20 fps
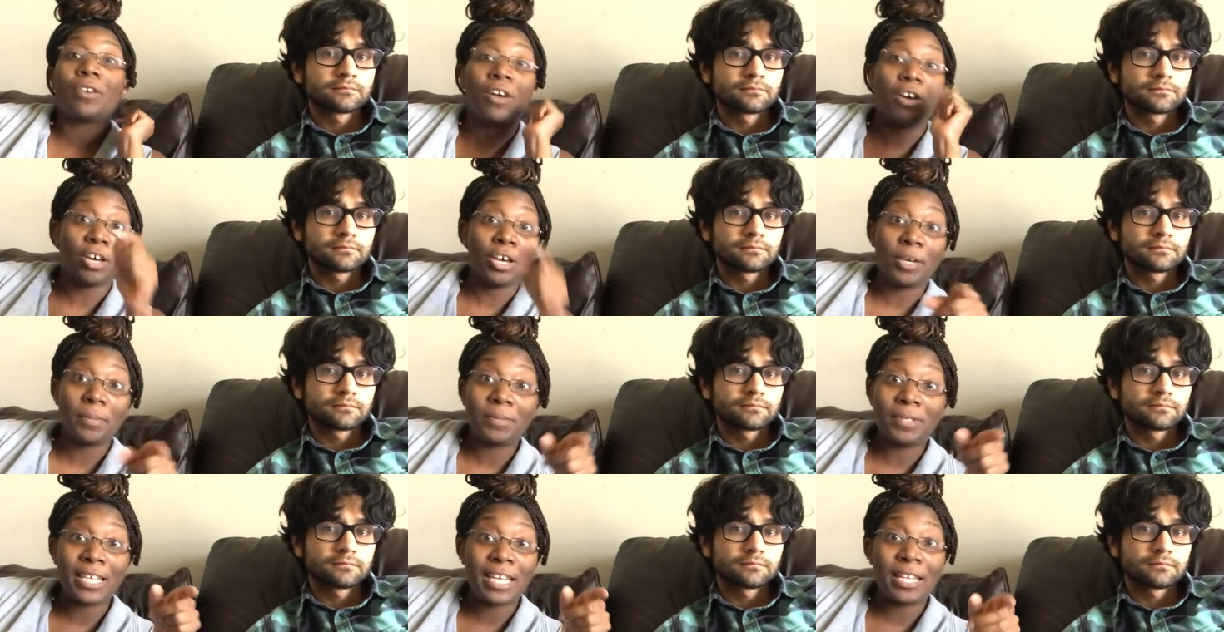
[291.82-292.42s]

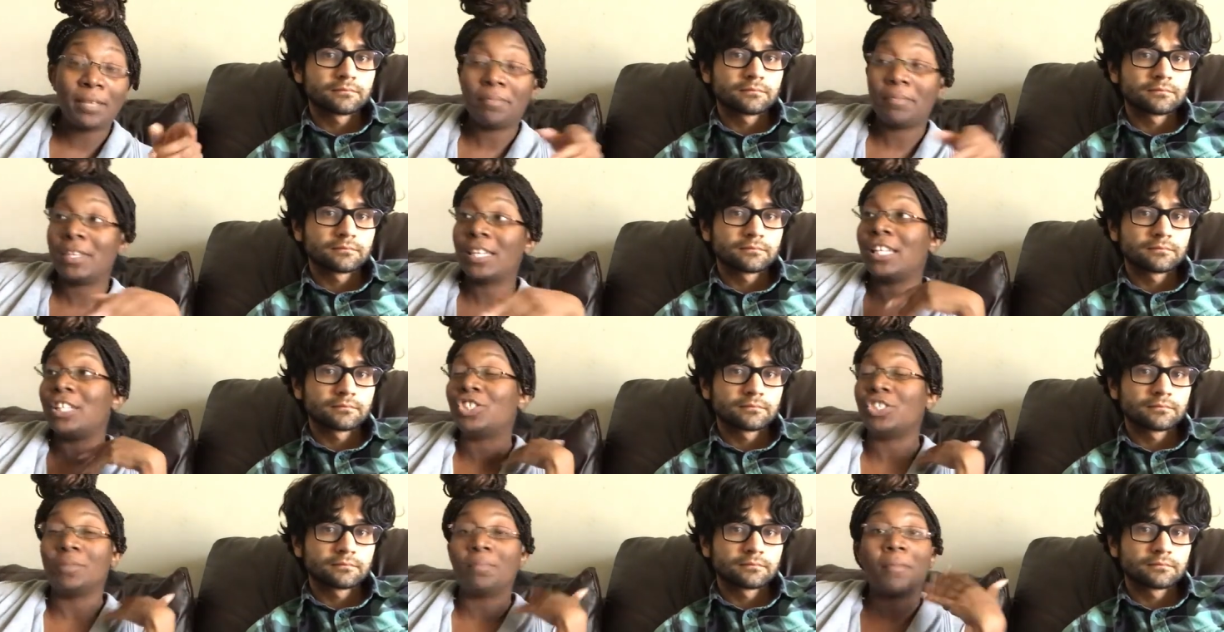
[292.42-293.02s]
Speaker 1: upset at me.
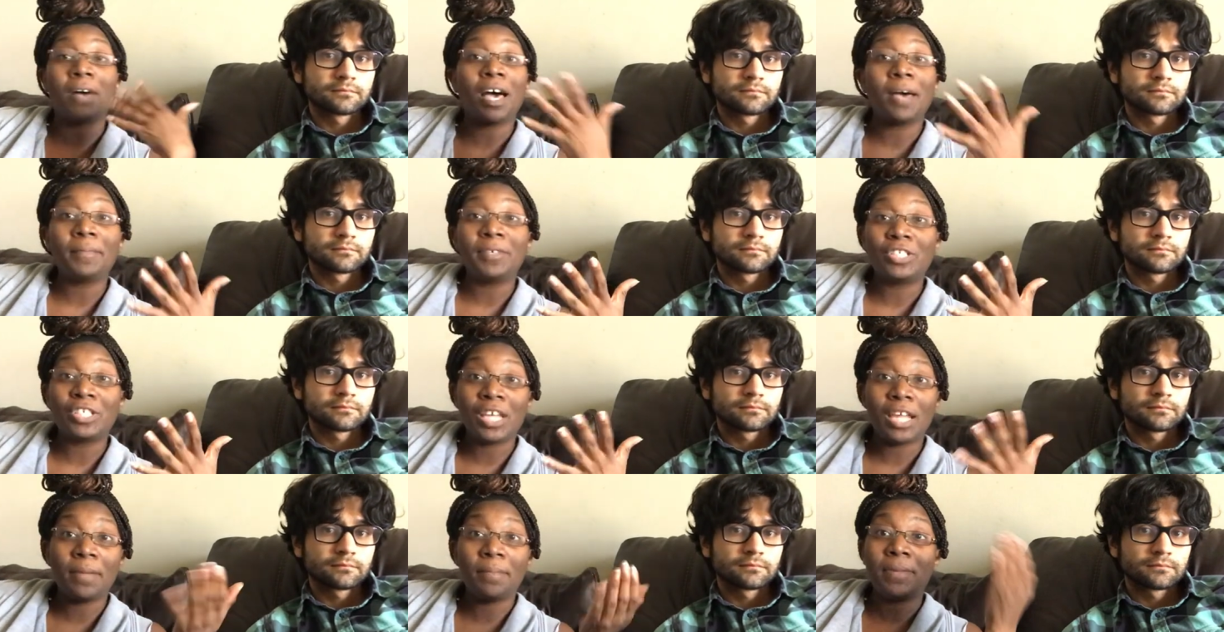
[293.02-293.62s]
She mommy
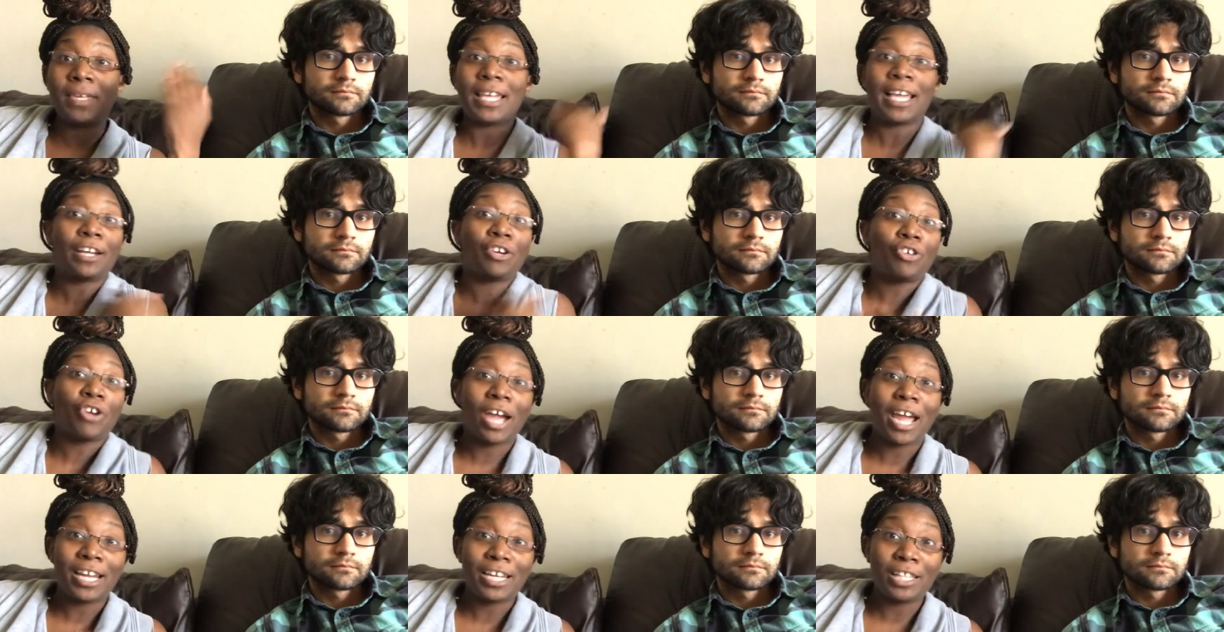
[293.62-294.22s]
shamed me. I
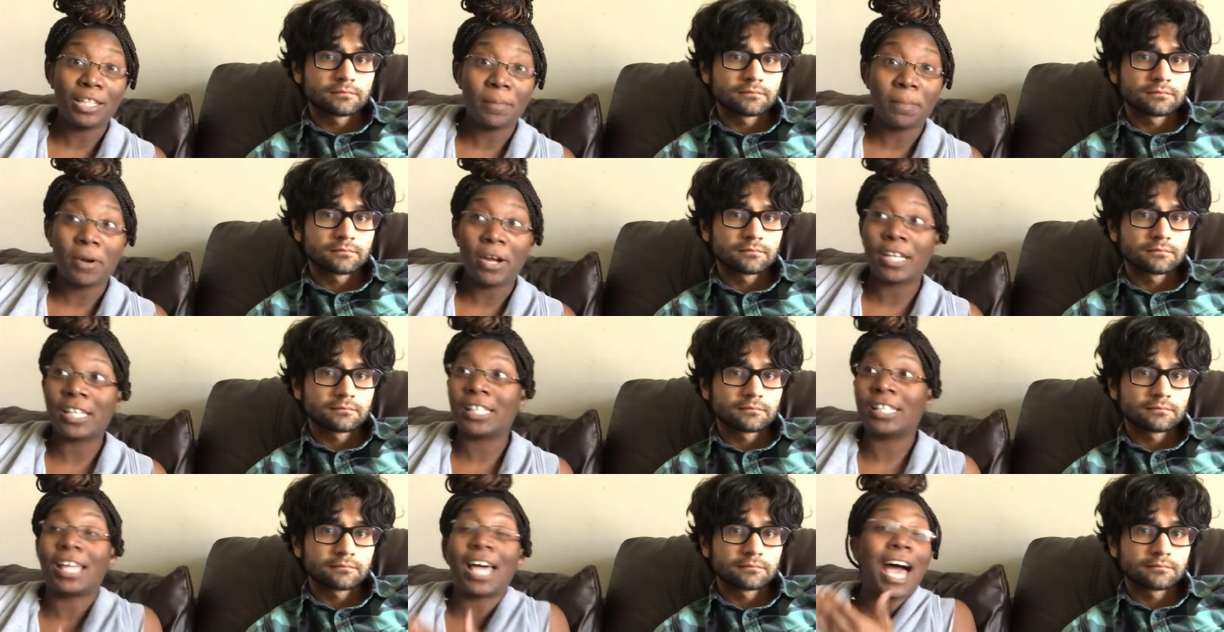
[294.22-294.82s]
cried in the
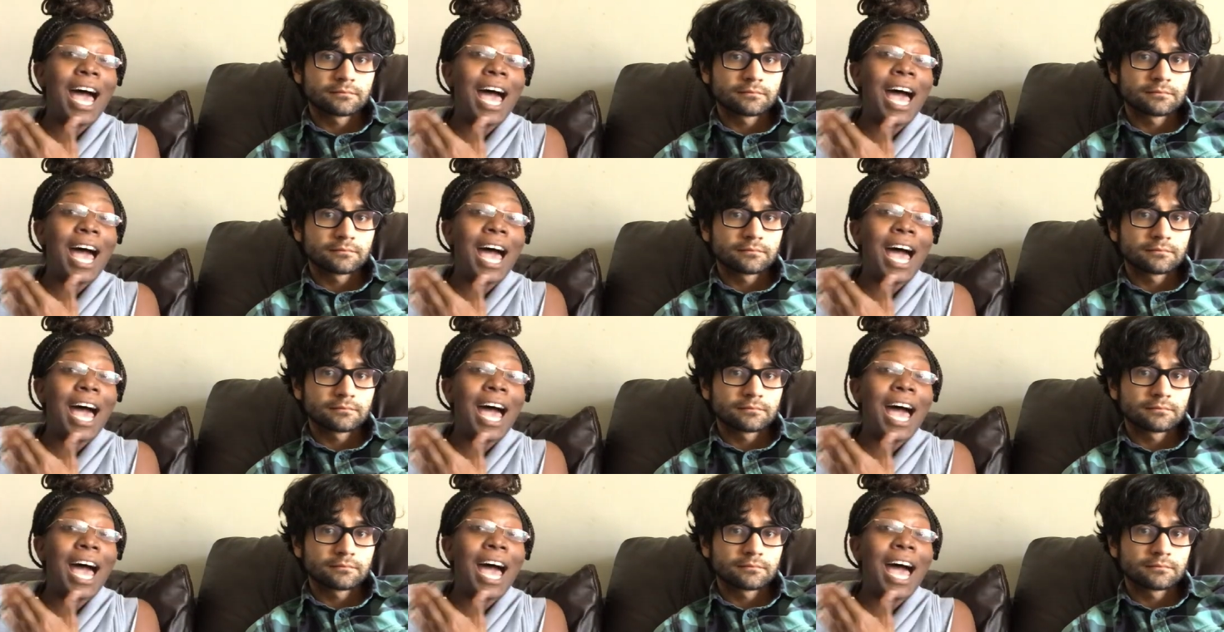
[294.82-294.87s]
parking lot.